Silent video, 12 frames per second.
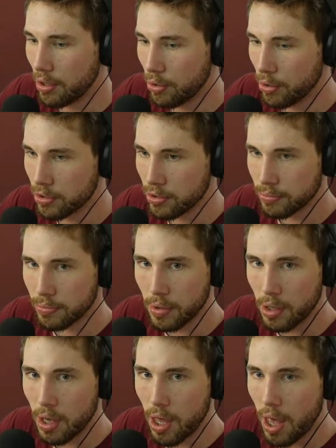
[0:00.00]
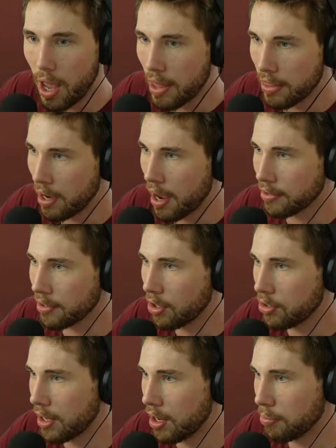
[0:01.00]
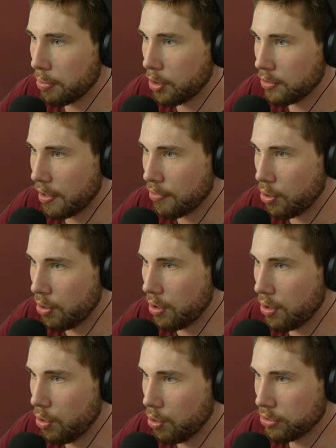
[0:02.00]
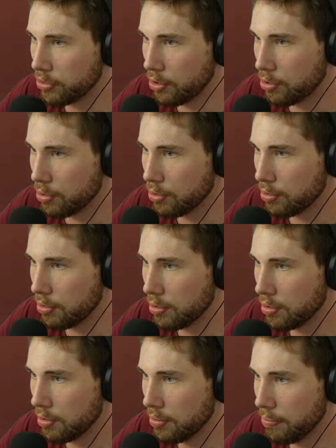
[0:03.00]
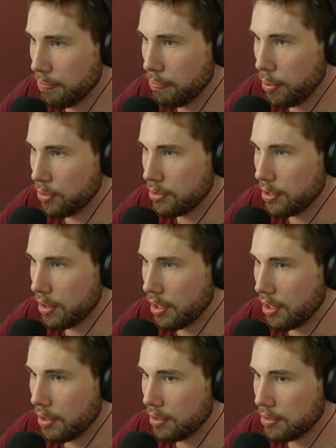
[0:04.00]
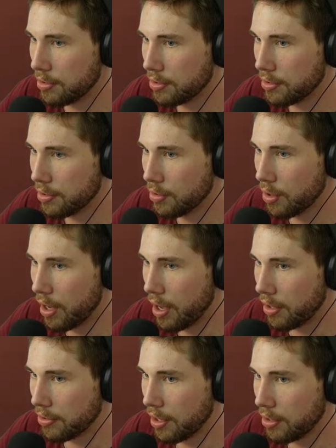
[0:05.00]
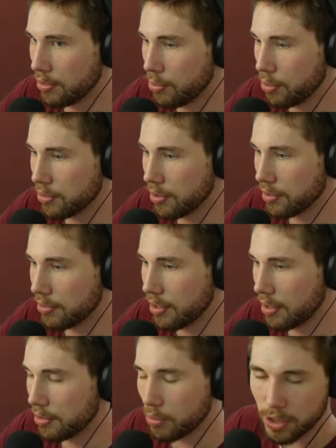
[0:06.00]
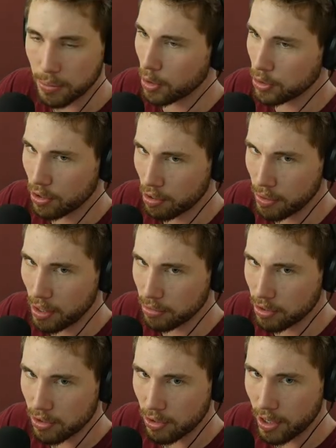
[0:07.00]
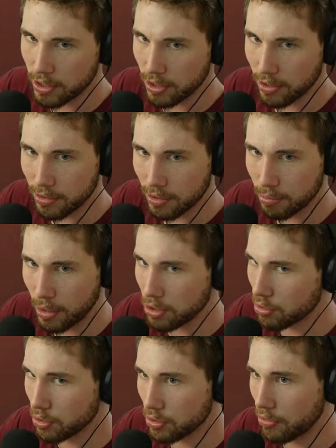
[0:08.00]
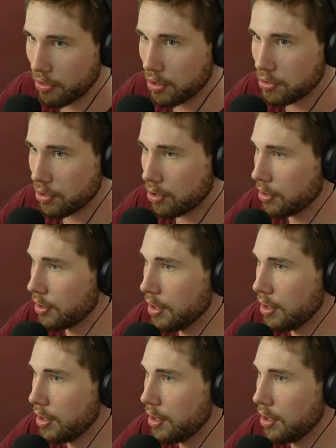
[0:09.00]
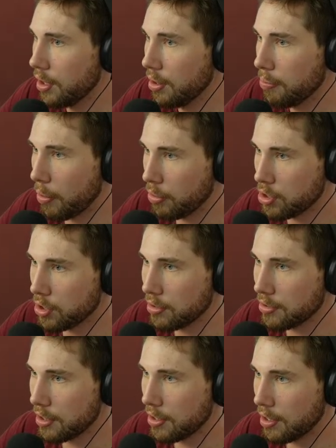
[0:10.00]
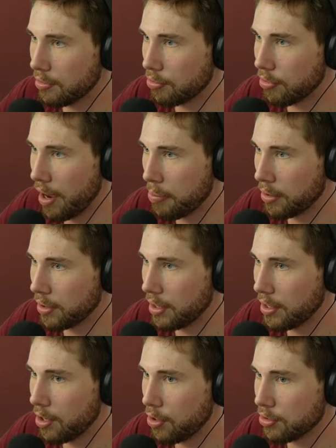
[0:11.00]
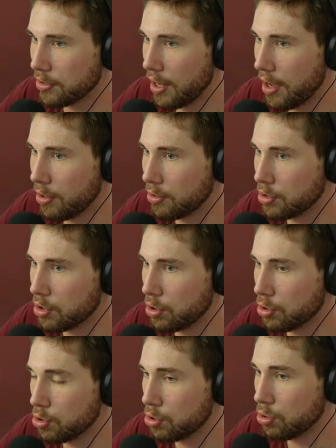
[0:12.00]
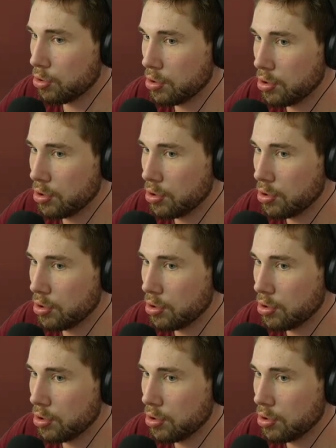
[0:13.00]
Awesome. And then as I go down, because I've also boosted these, as I get towards the center, which I'm not sure I'll be able to do actually because my drill's not very strong, but we should see that it rapidly goes down to...